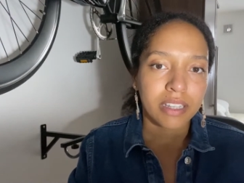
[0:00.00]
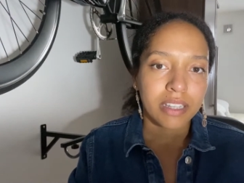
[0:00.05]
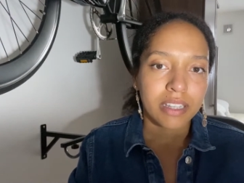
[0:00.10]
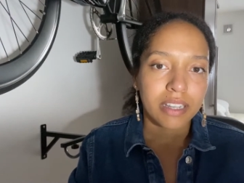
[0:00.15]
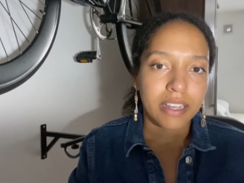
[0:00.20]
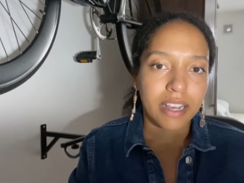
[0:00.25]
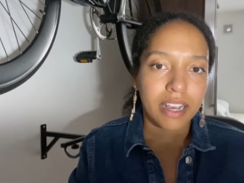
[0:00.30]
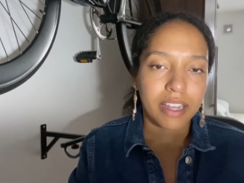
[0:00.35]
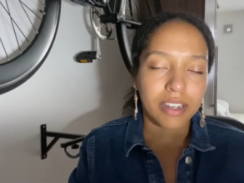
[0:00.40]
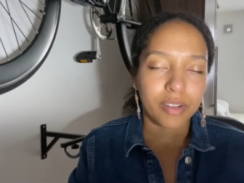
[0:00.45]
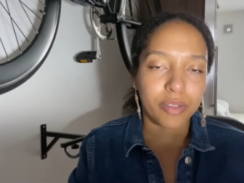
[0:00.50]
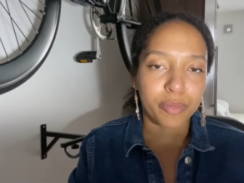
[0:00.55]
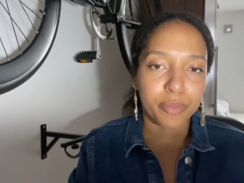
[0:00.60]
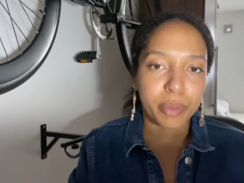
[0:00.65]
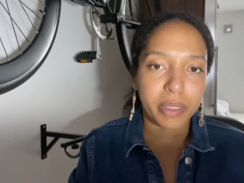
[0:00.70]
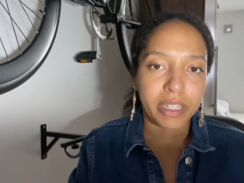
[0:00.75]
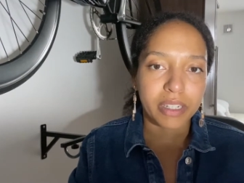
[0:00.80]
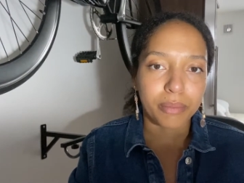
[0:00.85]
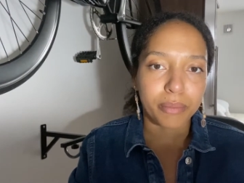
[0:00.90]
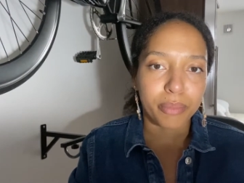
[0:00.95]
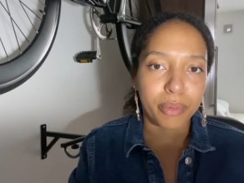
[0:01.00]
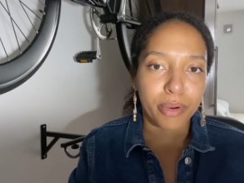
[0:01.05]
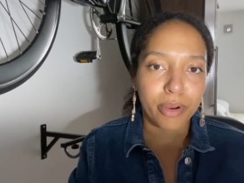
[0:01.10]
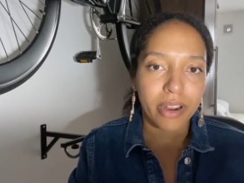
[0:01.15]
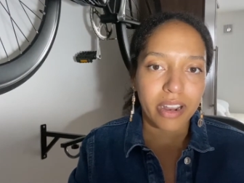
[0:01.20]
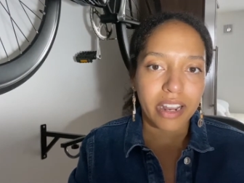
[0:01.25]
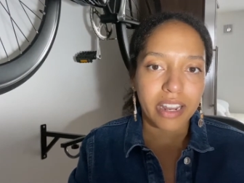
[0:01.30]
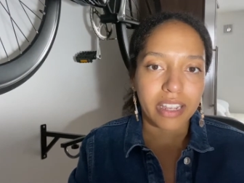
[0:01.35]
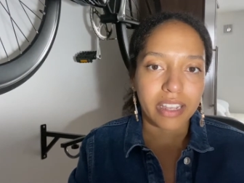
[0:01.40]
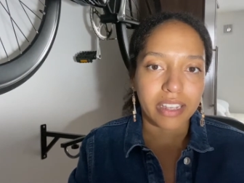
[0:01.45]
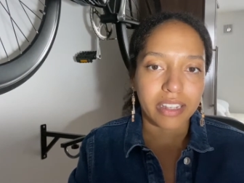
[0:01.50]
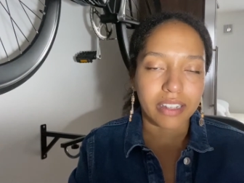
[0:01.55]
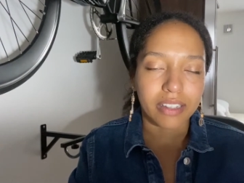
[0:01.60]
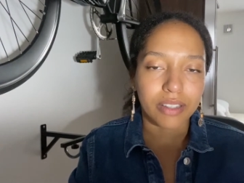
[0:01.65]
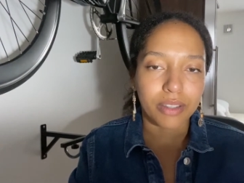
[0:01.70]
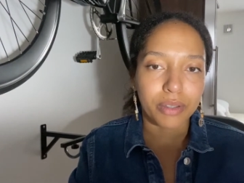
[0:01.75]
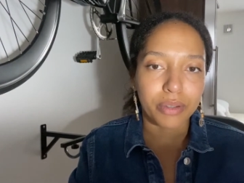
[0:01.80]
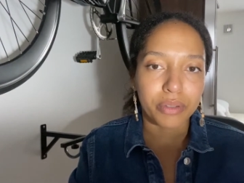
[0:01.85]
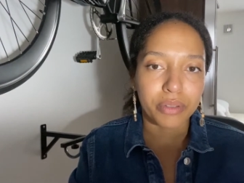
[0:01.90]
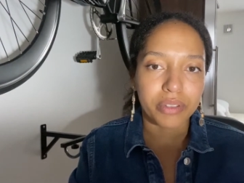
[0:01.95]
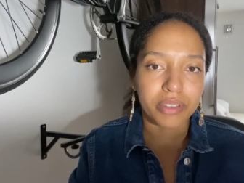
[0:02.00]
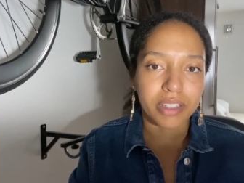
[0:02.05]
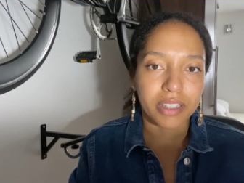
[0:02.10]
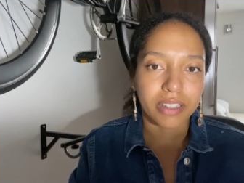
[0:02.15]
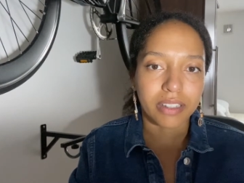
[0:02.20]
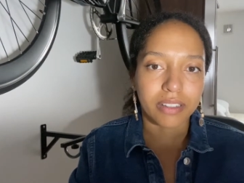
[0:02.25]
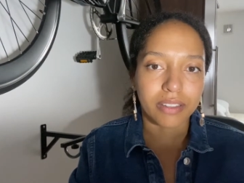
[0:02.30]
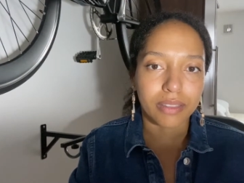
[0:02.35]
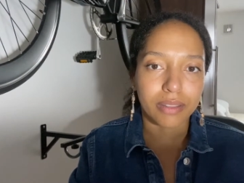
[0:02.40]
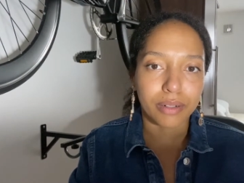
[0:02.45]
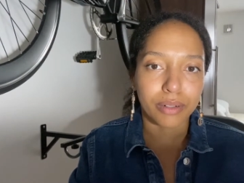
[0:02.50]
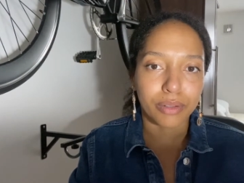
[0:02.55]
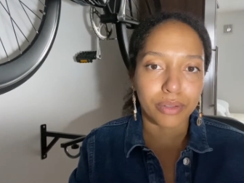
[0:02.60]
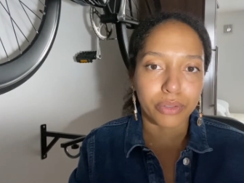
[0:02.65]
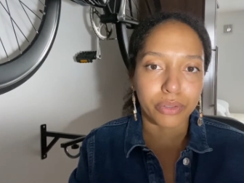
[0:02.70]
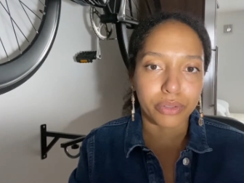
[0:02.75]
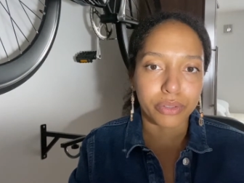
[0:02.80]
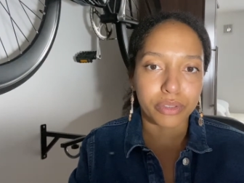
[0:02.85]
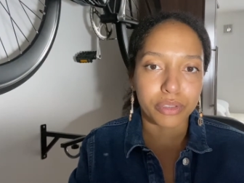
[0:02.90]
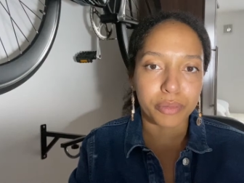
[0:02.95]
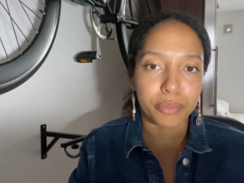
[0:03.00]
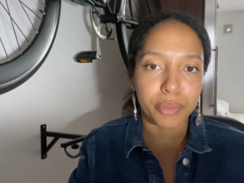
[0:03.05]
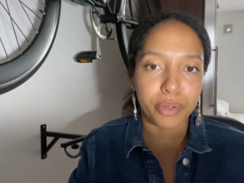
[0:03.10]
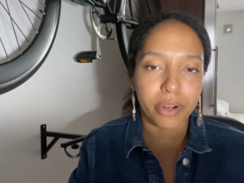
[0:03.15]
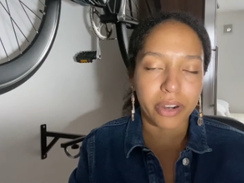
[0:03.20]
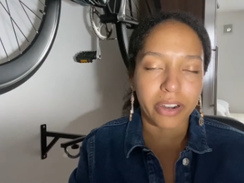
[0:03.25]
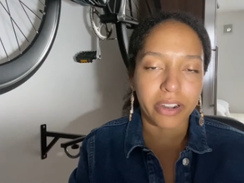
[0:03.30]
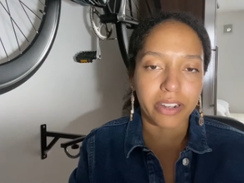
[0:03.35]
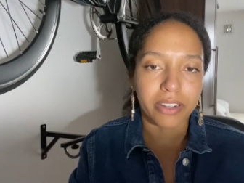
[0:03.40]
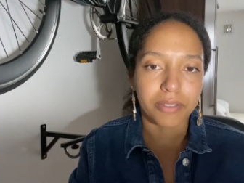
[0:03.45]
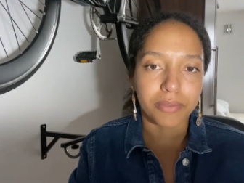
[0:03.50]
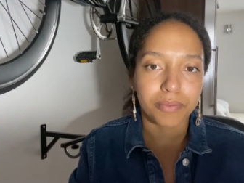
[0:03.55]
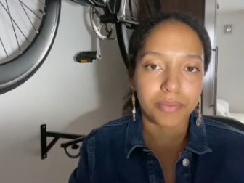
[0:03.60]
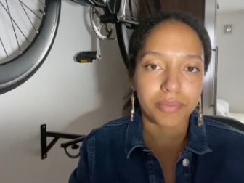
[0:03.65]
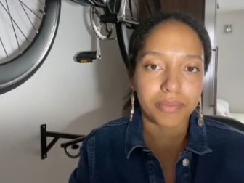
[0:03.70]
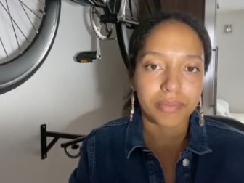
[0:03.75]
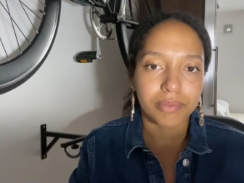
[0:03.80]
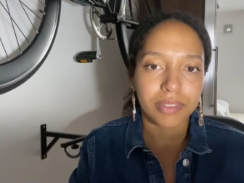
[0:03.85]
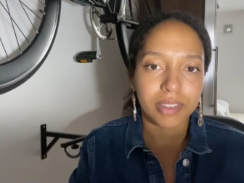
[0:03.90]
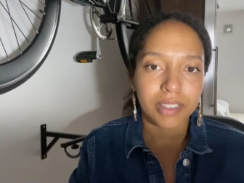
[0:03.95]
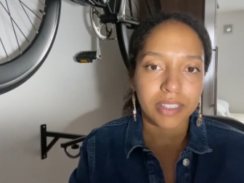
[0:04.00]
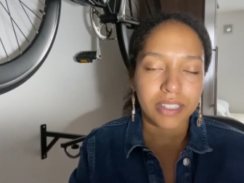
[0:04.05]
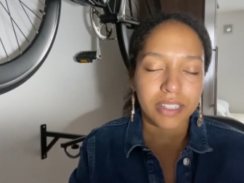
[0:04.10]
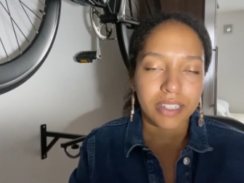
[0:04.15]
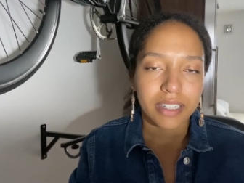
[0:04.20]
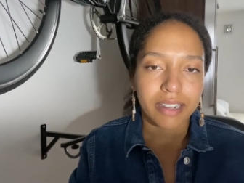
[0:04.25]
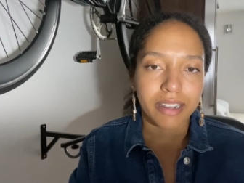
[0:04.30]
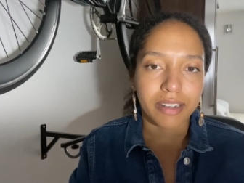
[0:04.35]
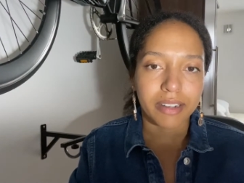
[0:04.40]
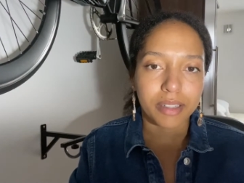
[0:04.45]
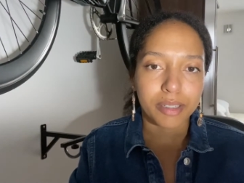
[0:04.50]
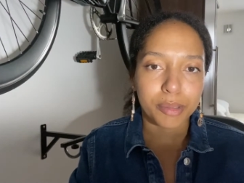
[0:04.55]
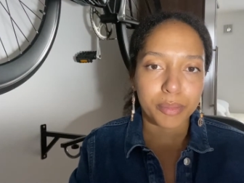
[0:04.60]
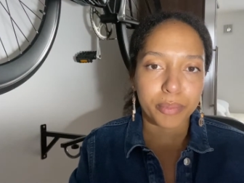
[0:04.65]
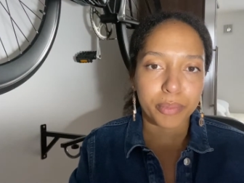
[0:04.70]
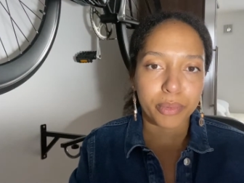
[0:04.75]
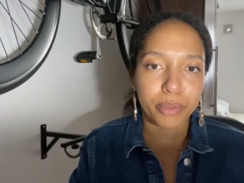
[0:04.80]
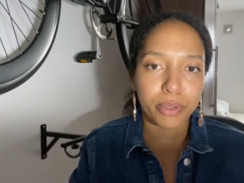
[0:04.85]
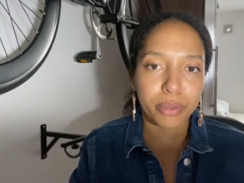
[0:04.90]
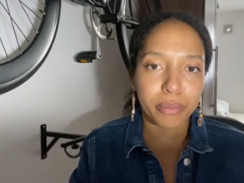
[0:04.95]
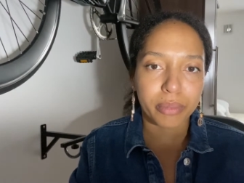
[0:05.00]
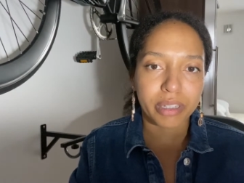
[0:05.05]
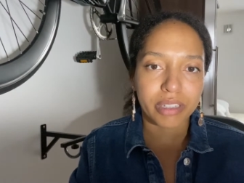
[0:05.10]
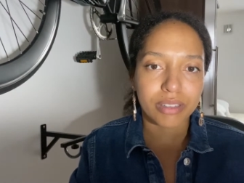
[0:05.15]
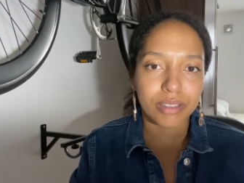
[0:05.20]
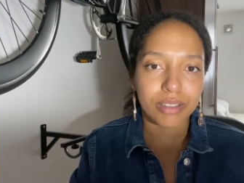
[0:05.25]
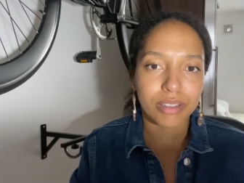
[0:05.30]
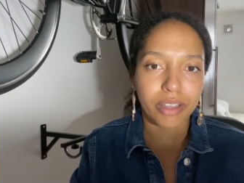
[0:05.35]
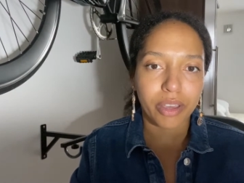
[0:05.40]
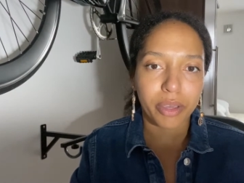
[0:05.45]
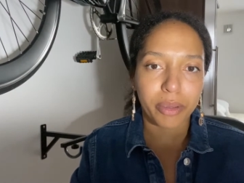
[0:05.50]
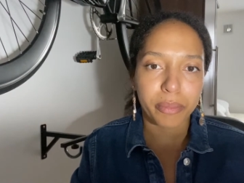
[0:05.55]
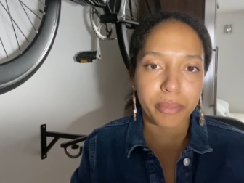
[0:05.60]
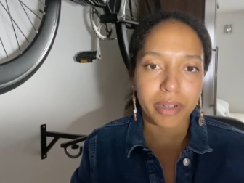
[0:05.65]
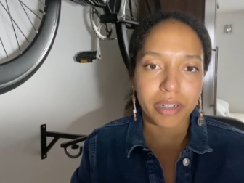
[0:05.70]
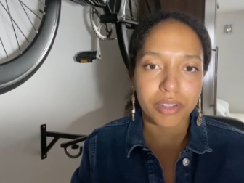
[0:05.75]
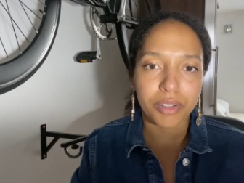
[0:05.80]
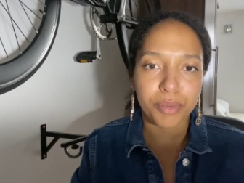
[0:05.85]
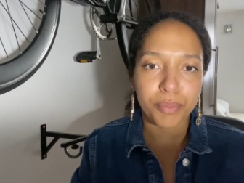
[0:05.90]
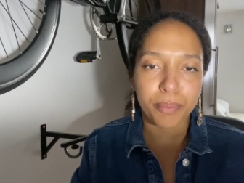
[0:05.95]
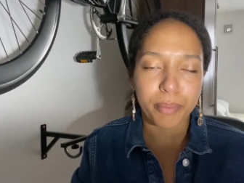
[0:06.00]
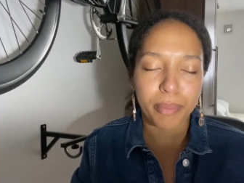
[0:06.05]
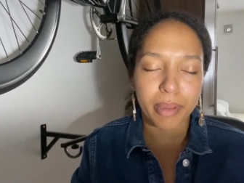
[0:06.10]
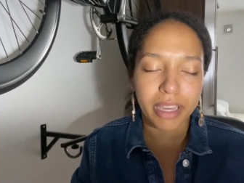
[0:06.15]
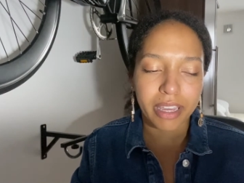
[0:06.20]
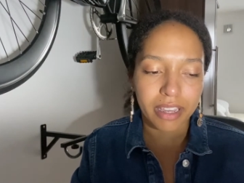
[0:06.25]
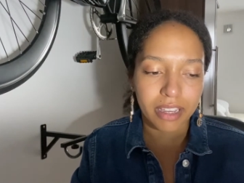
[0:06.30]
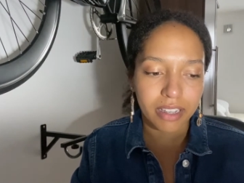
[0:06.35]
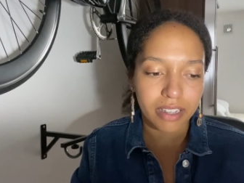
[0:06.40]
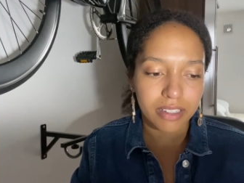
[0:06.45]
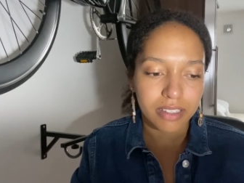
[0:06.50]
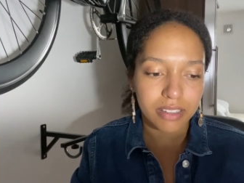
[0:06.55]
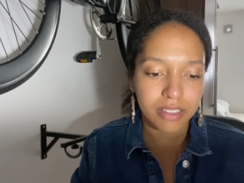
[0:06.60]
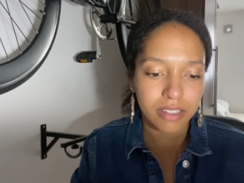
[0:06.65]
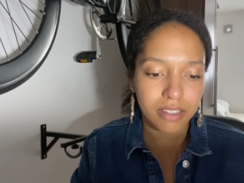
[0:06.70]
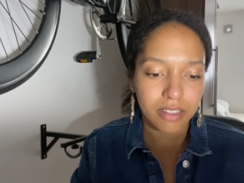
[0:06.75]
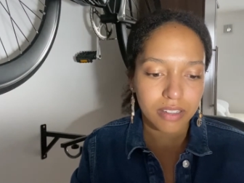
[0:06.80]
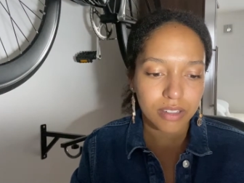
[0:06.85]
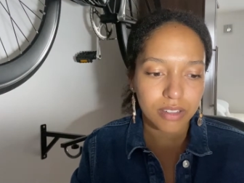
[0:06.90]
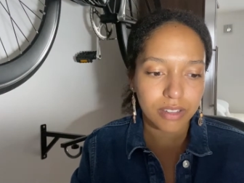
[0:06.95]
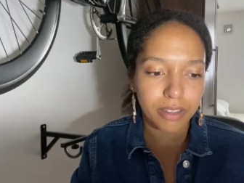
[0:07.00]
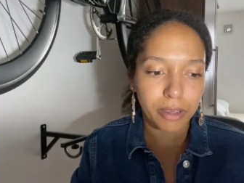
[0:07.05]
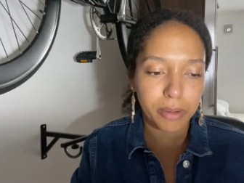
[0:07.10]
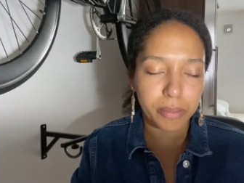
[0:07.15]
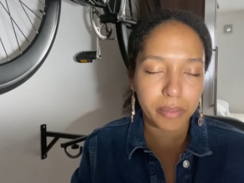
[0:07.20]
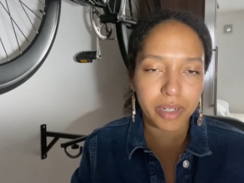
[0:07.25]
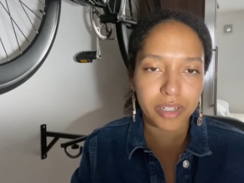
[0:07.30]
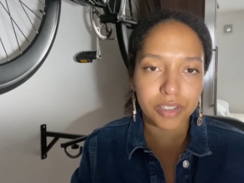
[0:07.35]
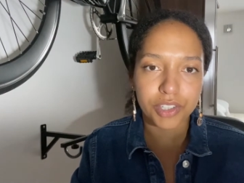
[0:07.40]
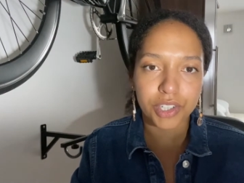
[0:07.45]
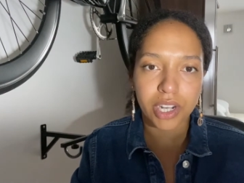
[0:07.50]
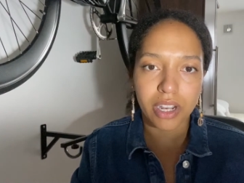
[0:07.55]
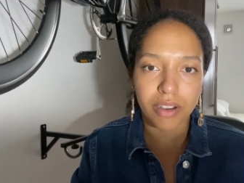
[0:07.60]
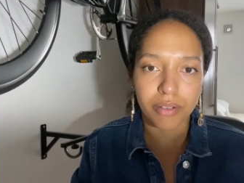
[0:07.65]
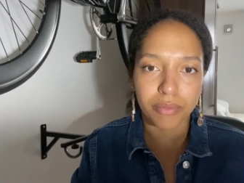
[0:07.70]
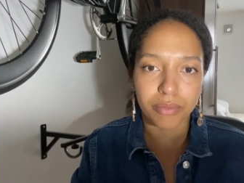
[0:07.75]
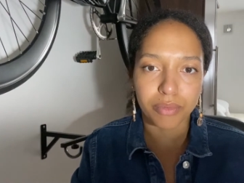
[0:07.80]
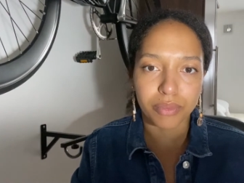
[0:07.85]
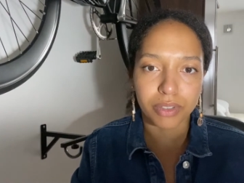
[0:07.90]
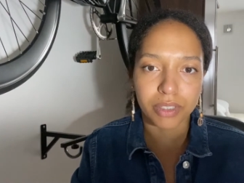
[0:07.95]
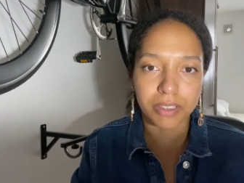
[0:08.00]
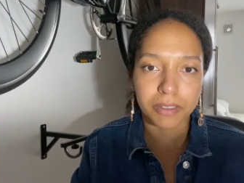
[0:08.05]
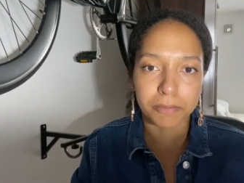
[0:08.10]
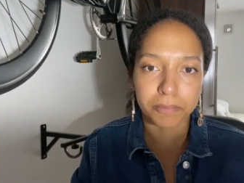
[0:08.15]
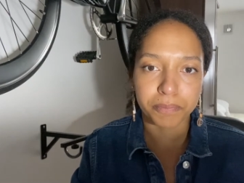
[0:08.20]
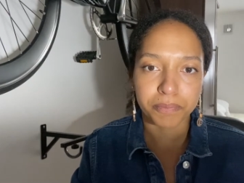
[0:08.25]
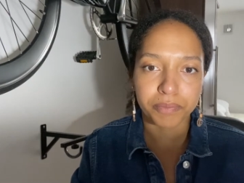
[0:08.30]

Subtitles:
And I've been praying using the Lord's Prayer, and it's brought me so much peace, so much comfort.